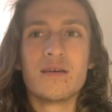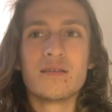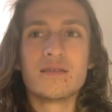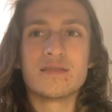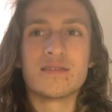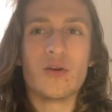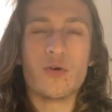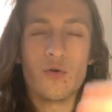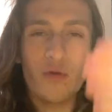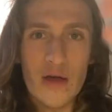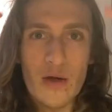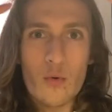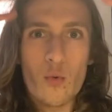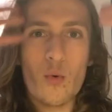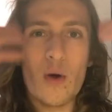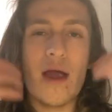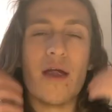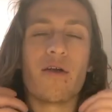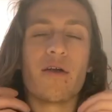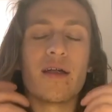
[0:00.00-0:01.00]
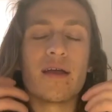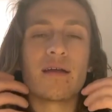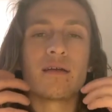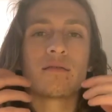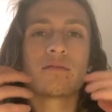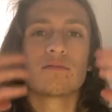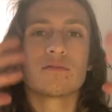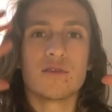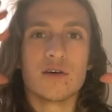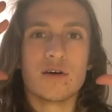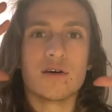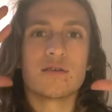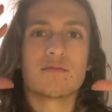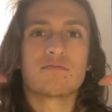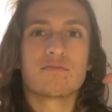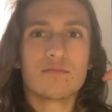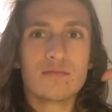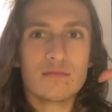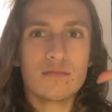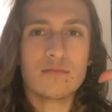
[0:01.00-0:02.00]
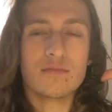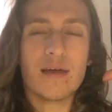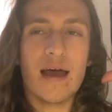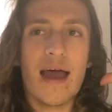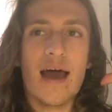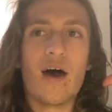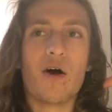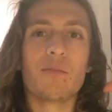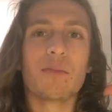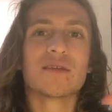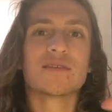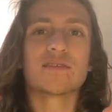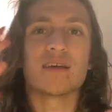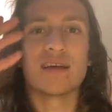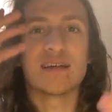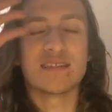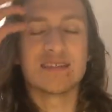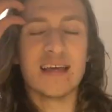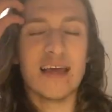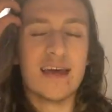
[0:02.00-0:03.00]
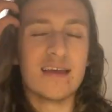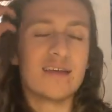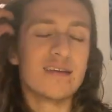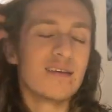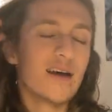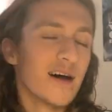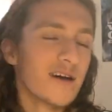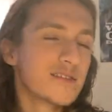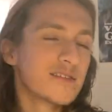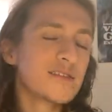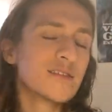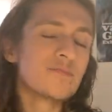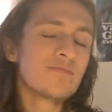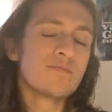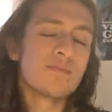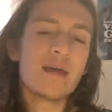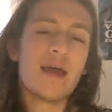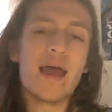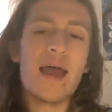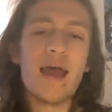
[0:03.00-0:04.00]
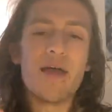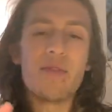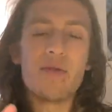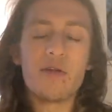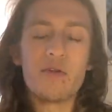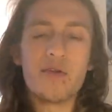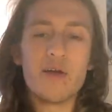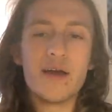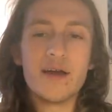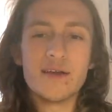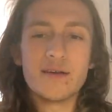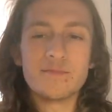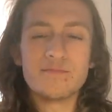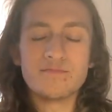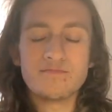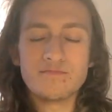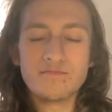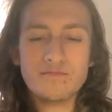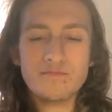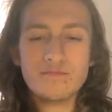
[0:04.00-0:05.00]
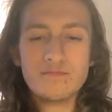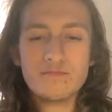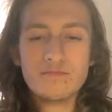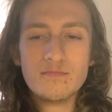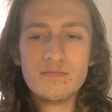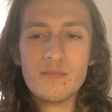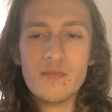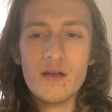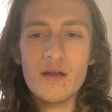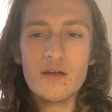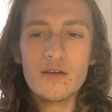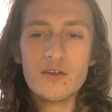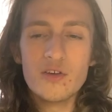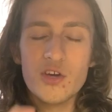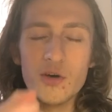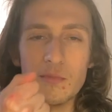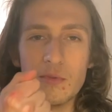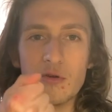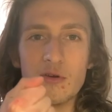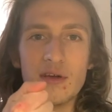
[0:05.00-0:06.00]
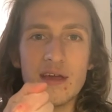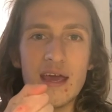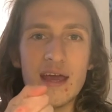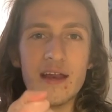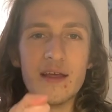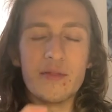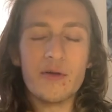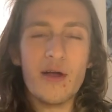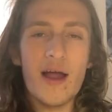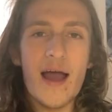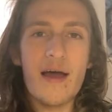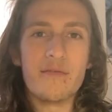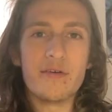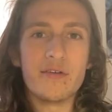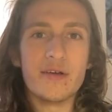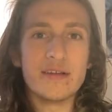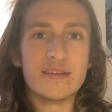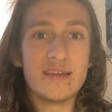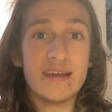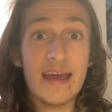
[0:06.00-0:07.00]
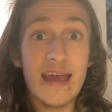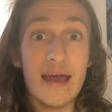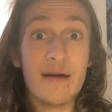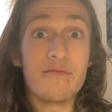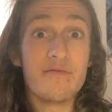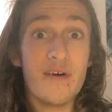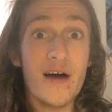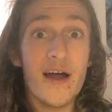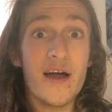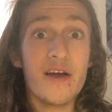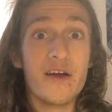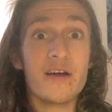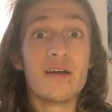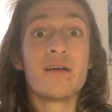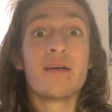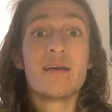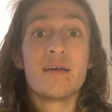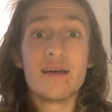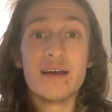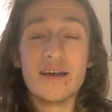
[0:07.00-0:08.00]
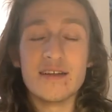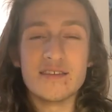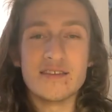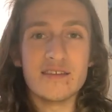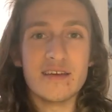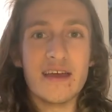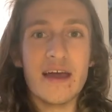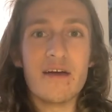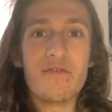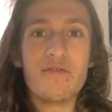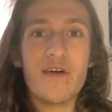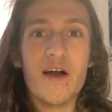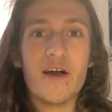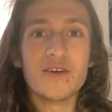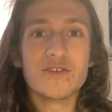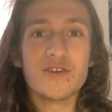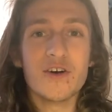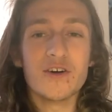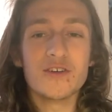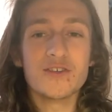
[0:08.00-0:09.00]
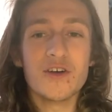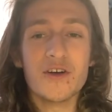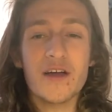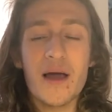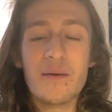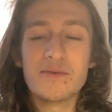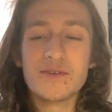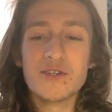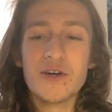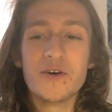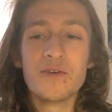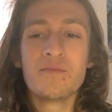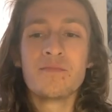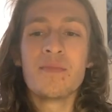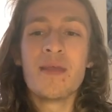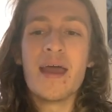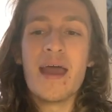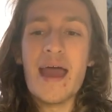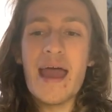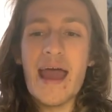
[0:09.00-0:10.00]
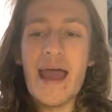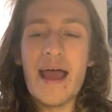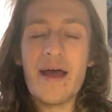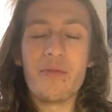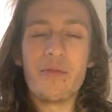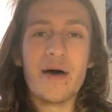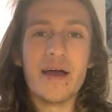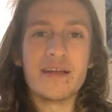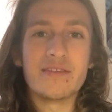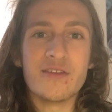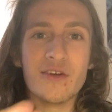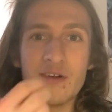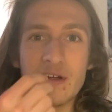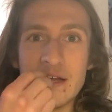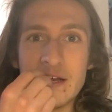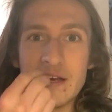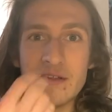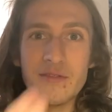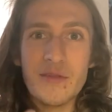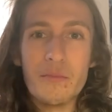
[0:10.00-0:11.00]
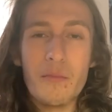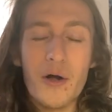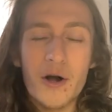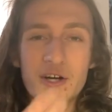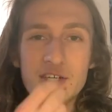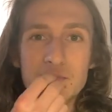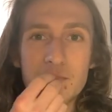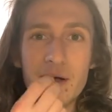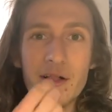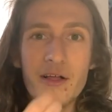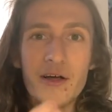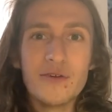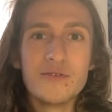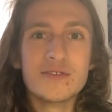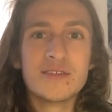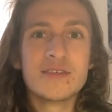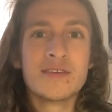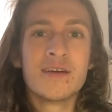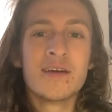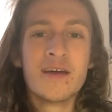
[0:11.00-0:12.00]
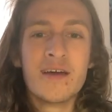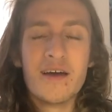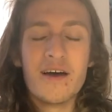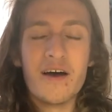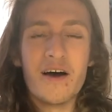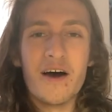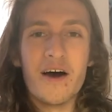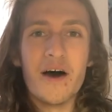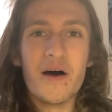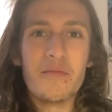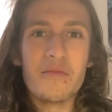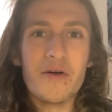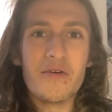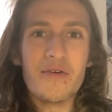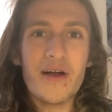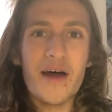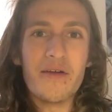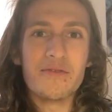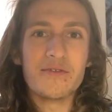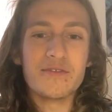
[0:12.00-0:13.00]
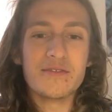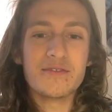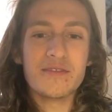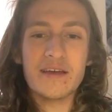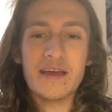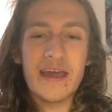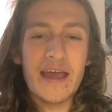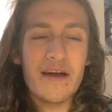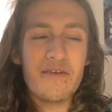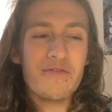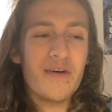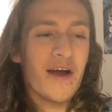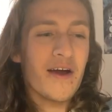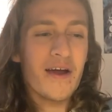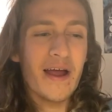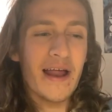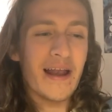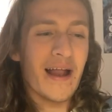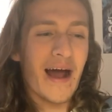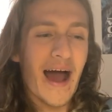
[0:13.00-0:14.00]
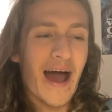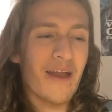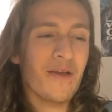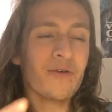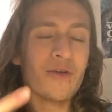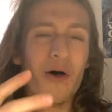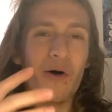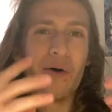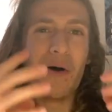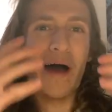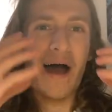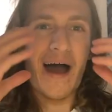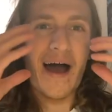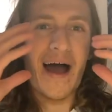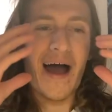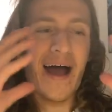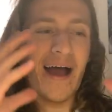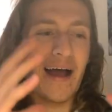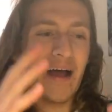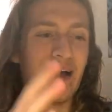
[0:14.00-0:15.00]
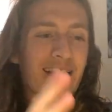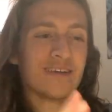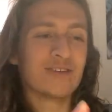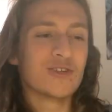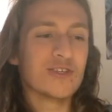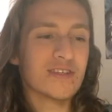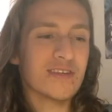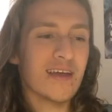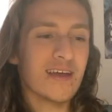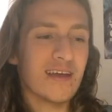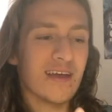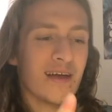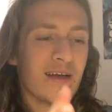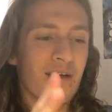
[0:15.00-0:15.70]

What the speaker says: like wearing the helmets like Sandy does, and they're like communicating, they're having like the campfire. It's the campfire song episode, and like they're eating the marshmallows around the campfire. And I don't know, it just like,